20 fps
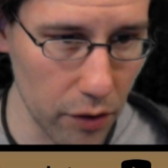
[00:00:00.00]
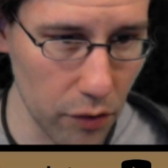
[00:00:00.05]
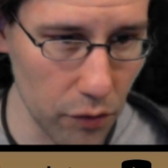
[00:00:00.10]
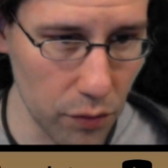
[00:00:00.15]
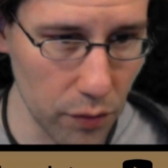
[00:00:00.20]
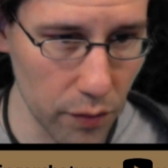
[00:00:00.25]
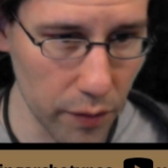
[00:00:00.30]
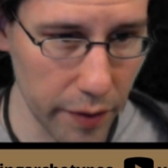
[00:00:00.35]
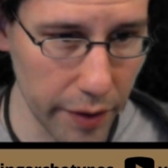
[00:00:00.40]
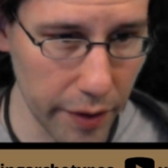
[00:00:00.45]

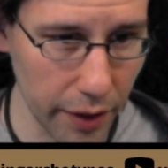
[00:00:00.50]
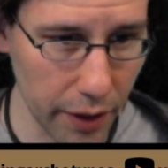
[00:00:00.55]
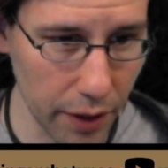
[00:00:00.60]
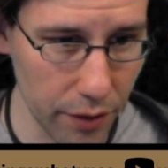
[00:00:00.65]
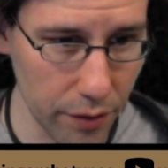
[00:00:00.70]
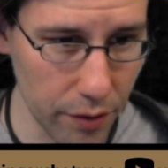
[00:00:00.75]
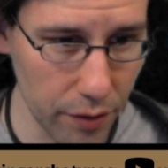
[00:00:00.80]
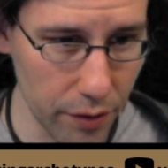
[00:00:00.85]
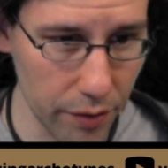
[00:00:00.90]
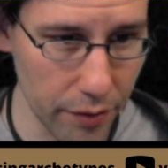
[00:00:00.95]
of leaning
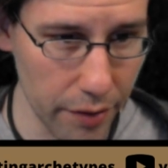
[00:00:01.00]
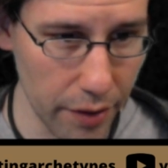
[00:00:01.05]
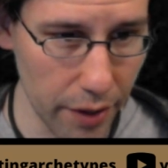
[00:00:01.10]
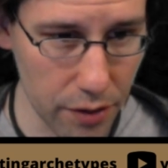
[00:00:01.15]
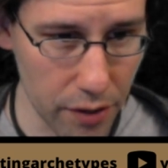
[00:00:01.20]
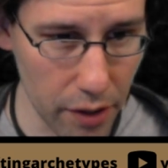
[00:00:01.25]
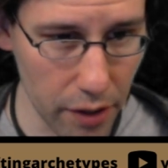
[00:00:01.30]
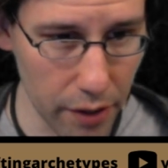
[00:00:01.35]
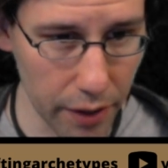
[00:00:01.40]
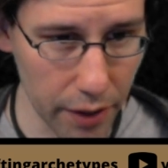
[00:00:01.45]
into
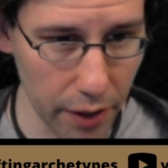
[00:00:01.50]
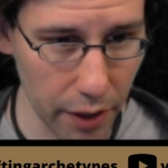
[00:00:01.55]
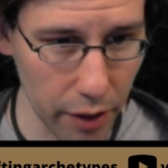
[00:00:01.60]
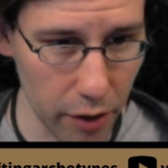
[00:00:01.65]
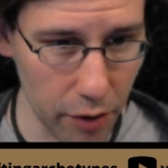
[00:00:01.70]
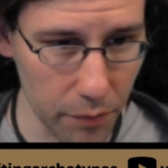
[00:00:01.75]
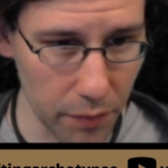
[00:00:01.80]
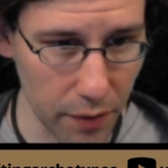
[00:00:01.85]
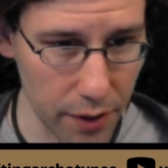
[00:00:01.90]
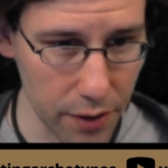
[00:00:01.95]
discarding
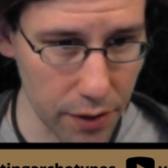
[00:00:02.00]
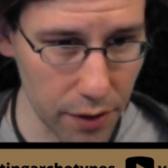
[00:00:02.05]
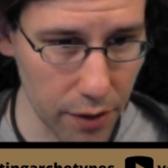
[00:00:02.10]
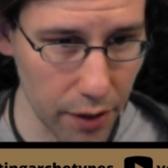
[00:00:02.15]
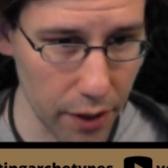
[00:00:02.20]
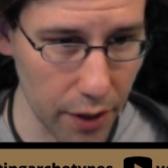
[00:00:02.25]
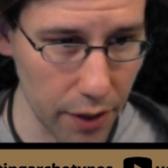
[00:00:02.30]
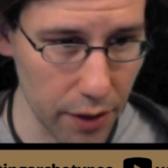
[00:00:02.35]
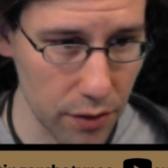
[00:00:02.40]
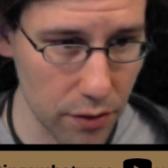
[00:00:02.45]
Heron
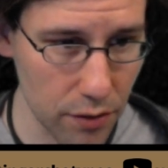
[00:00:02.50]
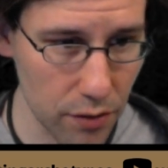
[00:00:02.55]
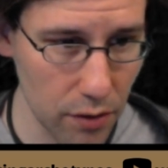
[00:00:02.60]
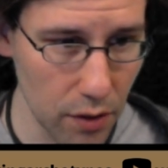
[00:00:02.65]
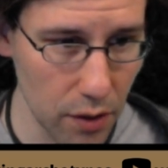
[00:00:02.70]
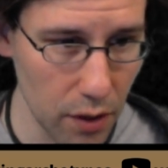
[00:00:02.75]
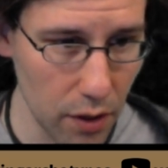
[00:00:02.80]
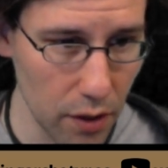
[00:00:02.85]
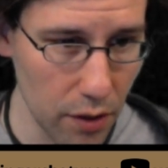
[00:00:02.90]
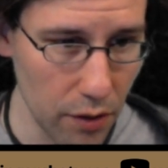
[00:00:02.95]
Bloodgeist
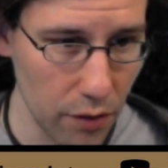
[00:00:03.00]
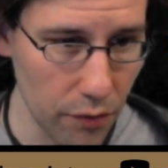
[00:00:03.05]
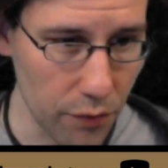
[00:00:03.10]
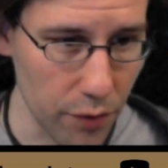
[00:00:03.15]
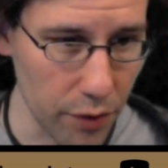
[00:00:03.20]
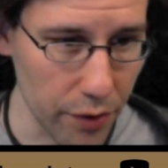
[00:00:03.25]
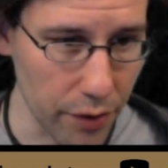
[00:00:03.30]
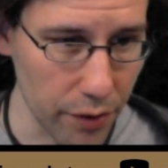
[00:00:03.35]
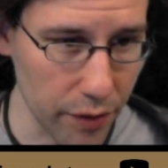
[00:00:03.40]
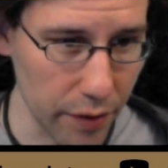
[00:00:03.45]

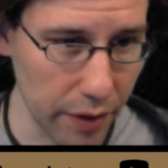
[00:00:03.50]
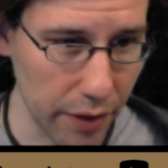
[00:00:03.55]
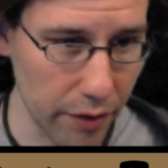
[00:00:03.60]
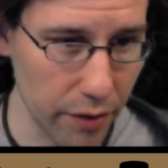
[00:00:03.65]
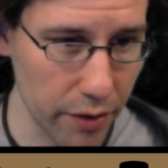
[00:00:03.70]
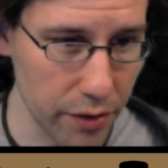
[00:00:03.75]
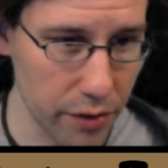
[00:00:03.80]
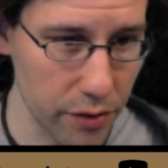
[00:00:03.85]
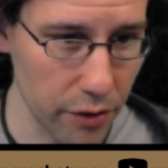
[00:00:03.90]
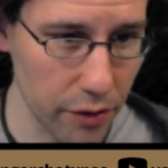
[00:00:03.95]
for the
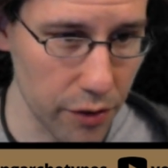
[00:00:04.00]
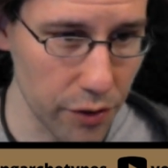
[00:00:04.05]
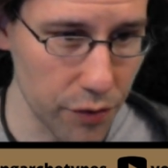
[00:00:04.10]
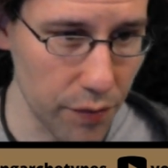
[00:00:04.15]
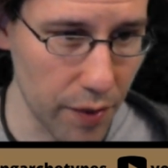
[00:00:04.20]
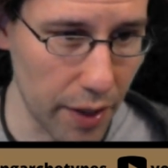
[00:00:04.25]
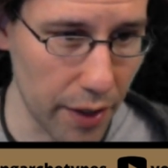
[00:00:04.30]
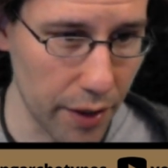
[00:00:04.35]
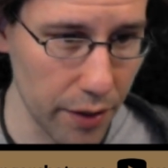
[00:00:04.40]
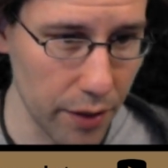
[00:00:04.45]
Lingering
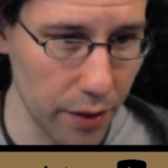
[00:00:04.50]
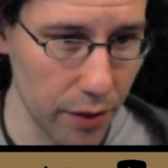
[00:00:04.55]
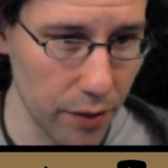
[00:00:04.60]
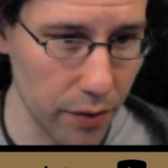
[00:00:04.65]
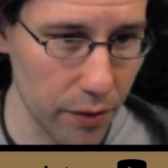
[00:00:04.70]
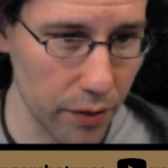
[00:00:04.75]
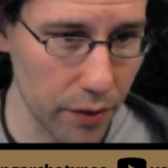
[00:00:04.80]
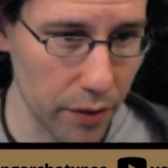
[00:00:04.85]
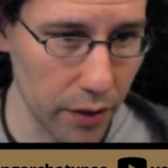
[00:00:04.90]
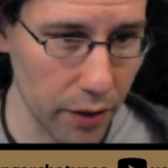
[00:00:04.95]
Souls
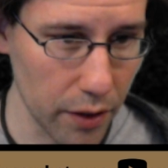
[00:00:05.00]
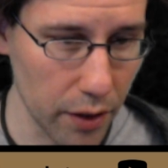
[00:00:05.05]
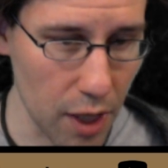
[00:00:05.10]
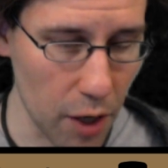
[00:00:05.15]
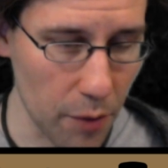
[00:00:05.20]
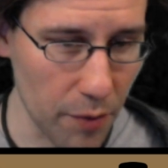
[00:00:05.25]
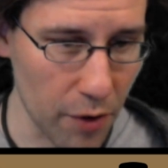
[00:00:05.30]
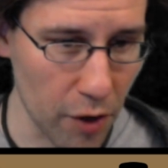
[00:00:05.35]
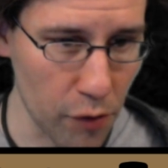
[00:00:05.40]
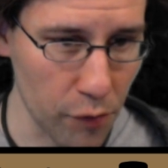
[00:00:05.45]
value? Is
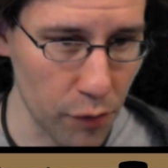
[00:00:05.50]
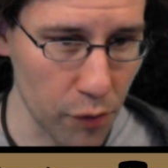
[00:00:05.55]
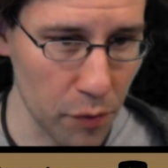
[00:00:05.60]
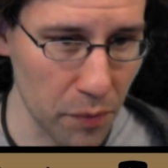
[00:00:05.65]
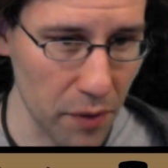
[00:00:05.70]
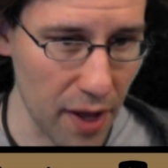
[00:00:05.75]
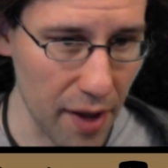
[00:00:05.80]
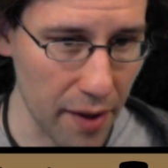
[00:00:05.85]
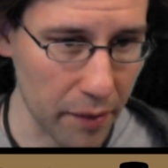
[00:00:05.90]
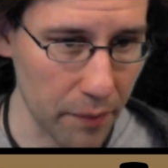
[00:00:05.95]
that a
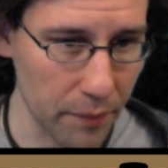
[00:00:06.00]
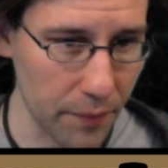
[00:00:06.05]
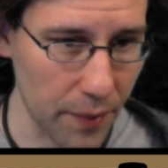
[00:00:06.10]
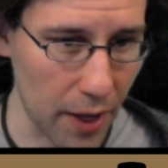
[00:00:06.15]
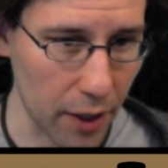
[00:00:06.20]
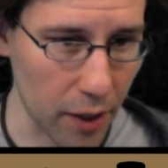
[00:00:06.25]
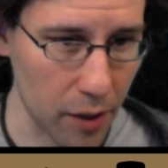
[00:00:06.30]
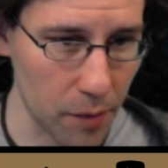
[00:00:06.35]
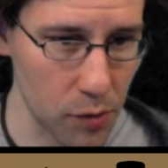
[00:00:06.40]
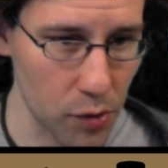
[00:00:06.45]
powerful black
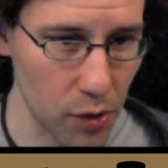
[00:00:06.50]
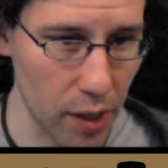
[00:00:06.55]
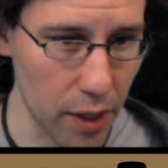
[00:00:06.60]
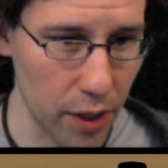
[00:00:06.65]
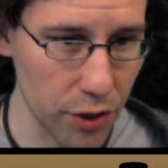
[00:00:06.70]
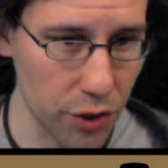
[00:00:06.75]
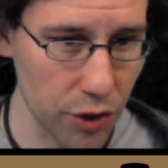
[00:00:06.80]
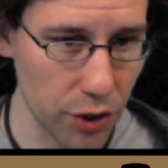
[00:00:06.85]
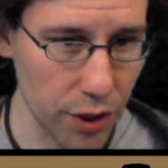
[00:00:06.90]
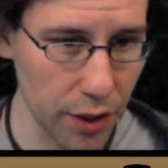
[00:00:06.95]
backup
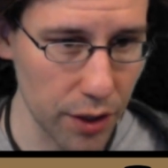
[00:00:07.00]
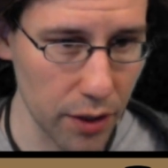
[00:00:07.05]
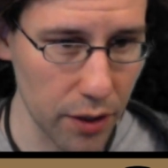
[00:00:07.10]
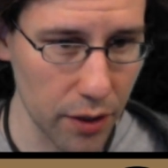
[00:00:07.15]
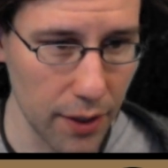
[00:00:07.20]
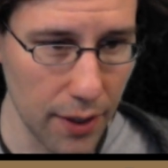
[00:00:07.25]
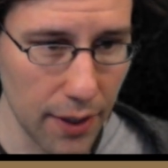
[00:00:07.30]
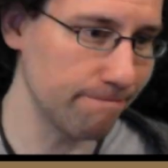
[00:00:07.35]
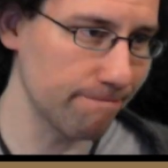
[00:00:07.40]
strategy?